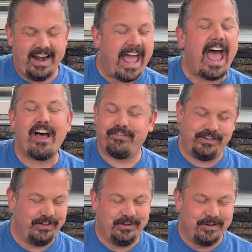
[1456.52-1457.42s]
have to
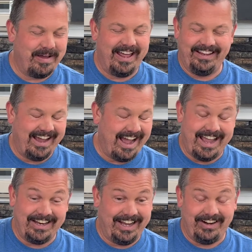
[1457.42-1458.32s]
do the math. Yeah,
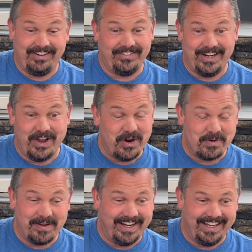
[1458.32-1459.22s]
I don't even know,
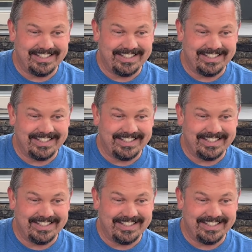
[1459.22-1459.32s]
but it's